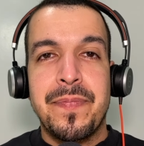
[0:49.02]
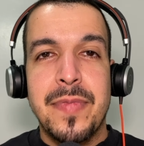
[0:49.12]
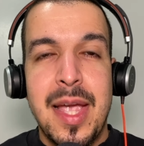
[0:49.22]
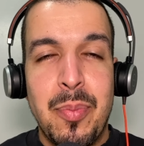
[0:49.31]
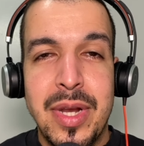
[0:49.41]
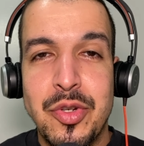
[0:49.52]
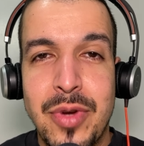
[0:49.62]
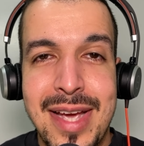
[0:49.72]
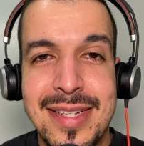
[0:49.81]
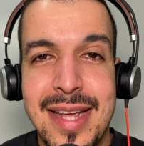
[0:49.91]
I played you
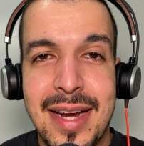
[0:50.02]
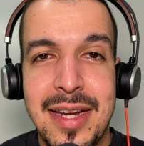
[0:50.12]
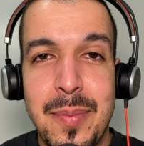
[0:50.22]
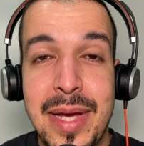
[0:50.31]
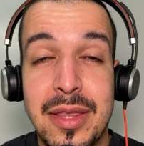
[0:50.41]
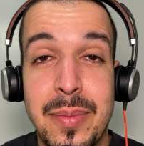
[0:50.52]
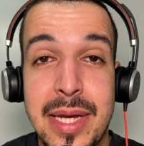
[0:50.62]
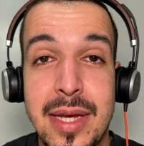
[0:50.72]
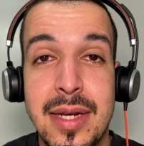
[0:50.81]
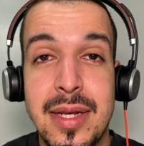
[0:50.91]
guys that clip at the
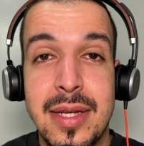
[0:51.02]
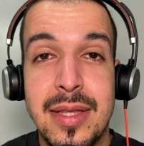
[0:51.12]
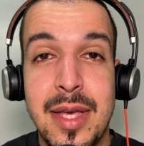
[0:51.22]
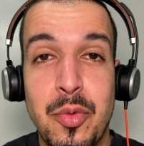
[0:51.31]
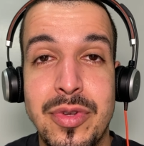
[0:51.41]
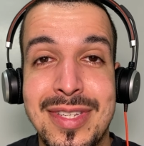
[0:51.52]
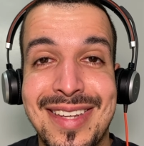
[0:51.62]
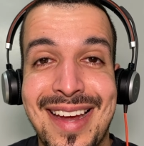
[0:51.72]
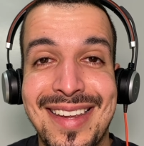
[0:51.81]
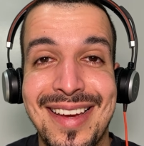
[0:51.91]
beginning. That was
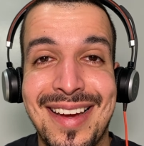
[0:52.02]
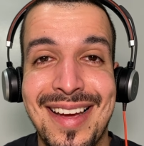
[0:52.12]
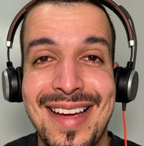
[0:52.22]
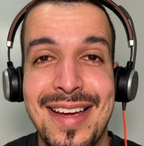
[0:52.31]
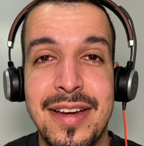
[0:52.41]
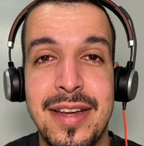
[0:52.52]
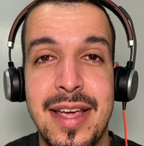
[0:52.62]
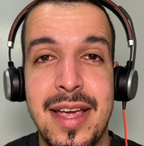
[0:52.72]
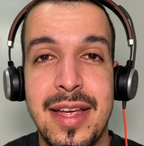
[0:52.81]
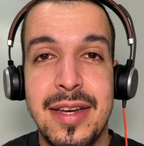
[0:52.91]
Sadia Khan,
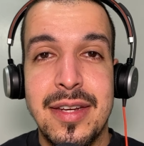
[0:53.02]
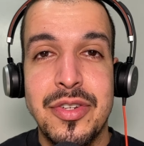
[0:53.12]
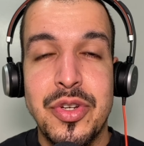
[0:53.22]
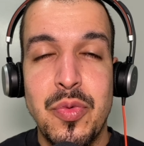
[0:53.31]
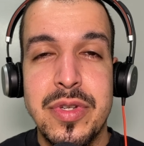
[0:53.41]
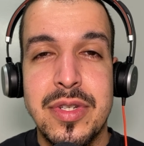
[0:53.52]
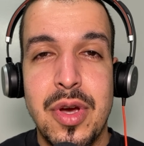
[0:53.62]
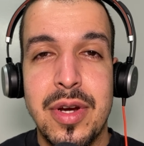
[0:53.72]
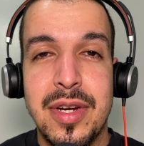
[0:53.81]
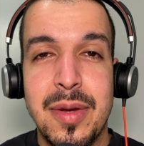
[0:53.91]
and she was
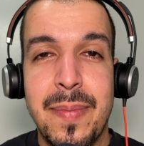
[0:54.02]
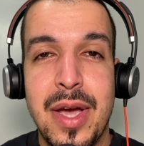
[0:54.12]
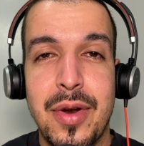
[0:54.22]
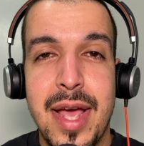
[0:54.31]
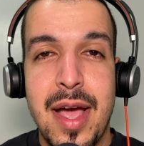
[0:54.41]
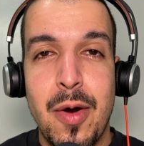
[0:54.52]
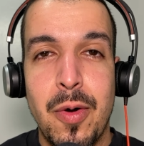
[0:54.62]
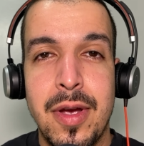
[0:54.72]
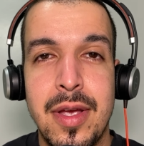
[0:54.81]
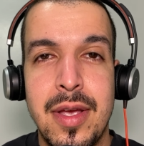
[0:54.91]
talking about
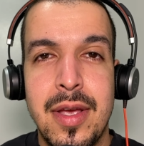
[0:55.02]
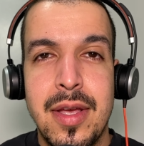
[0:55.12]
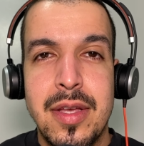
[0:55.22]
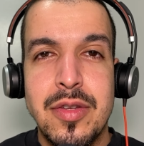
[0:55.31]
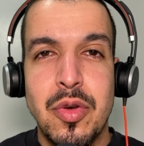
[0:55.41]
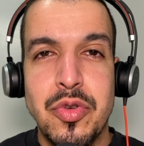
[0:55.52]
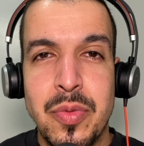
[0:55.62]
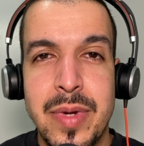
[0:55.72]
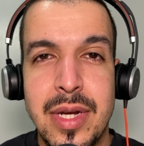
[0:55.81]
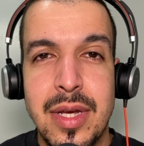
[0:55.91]
how
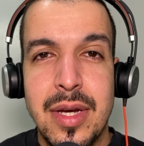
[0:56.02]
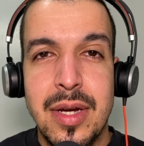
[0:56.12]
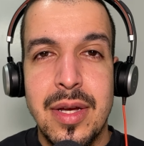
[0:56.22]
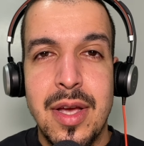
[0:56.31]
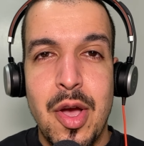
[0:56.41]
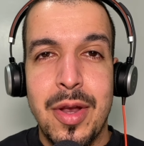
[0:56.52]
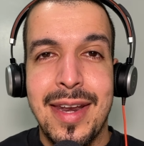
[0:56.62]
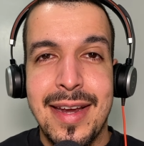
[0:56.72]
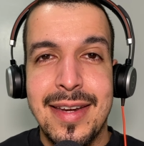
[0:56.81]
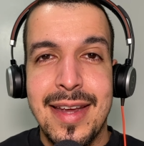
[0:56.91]
social media,
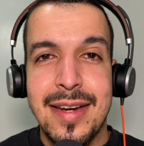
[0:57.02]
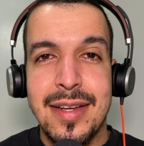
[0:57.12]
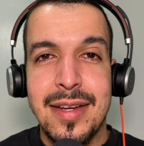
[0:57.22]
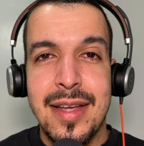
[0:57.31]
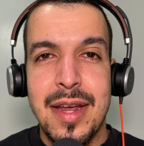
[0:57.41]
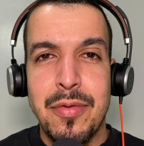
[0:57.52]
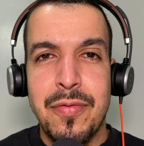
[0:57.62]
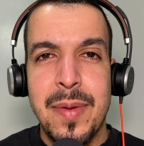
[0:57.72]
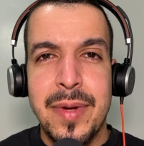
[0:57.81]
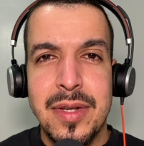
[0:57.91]
online dating, and
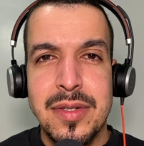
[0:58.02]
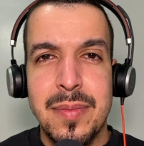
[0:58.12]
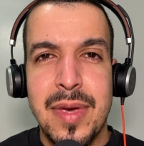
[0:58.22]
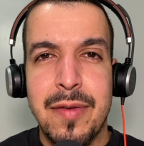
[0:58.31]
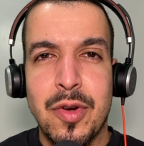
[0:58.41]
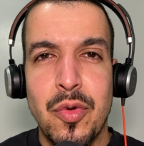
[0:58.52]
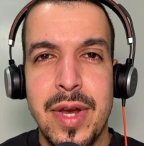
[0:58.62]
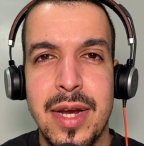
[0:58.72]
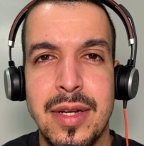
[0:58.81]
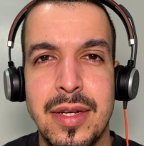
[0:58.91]
feminism have
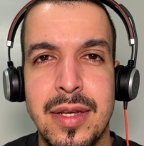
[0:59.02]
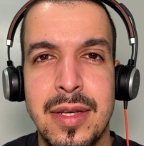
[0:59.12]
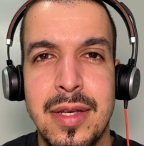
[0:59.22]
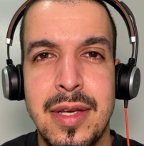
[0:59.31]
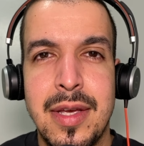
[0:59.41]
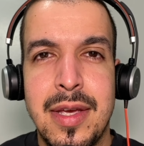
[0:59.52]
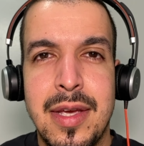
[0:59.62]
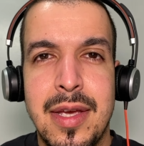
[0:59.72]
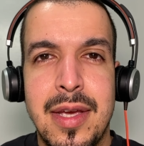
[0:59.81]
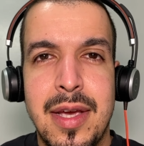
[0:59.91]
created
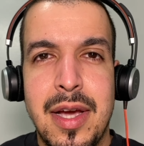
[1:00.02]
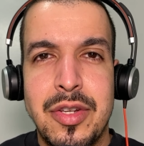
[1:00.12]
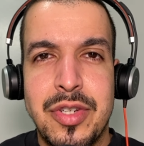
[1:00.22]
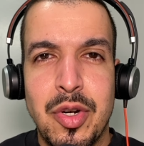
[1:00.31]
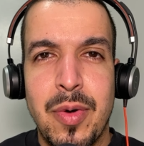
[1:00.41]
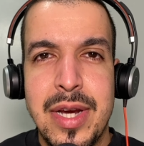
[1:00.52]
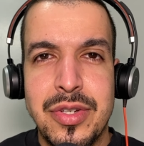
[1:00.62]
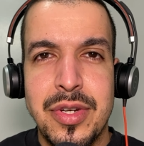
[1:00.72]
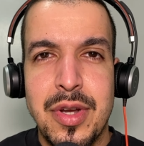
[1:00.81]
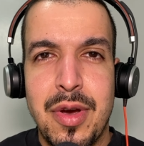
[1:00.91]
a
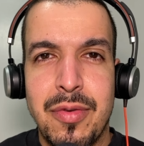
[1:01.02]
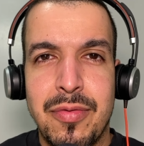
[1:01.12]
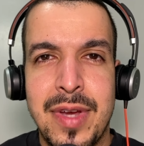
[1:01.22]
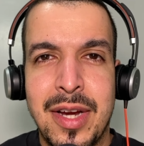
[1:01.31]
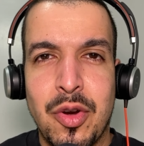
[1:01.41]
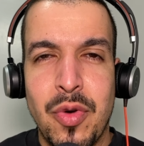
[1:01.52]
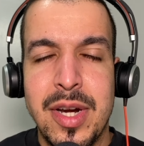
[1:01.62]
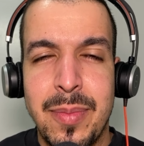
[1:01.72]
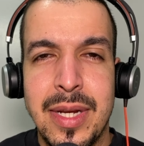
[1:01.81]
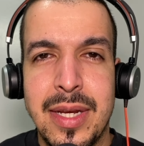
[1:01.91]
generation of
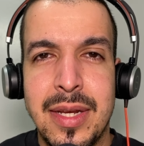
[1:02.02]
incredibly